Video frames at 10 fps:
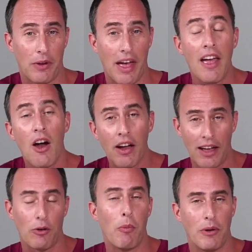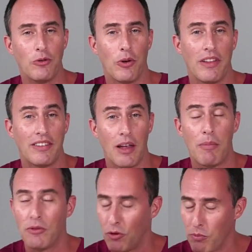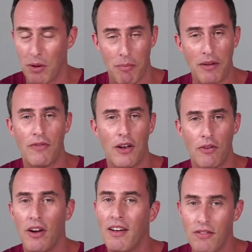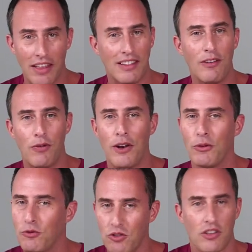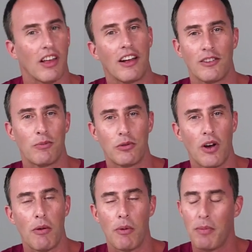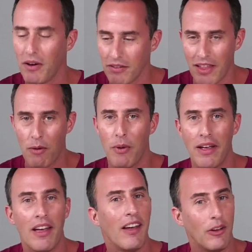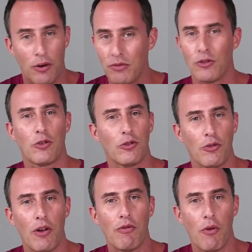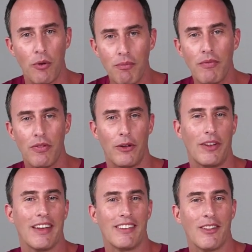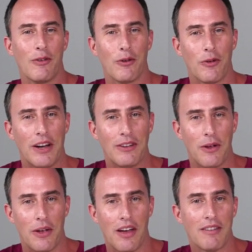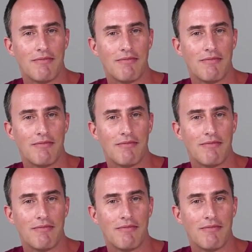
Okay, guys, hope you enjoyed the tip and do me a big favor. If you like these videos, just click on subscribe up here and that way you don't have to search around for them. They'll get delivered right to you.